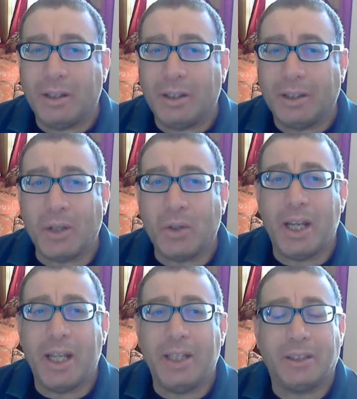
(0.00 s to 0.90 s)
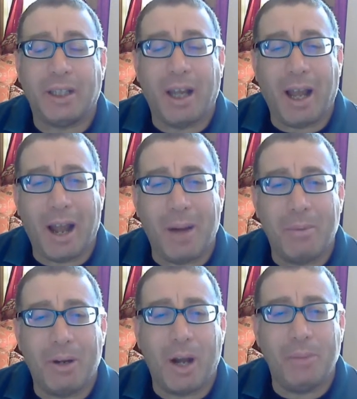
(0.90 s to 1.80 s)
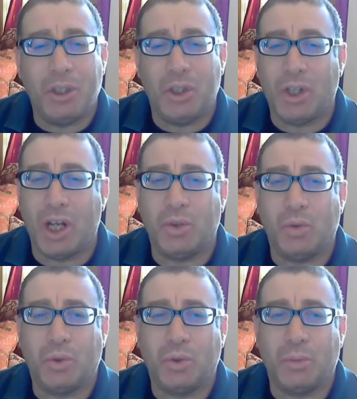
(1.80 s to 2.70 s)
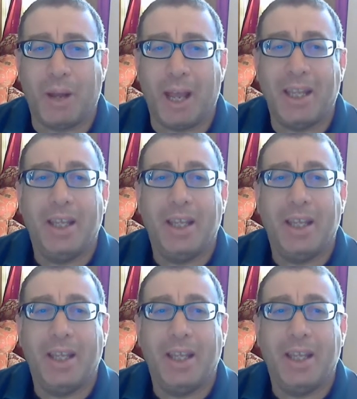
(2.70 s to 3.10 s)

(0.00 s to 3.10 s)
calculate how many shares you want to buy,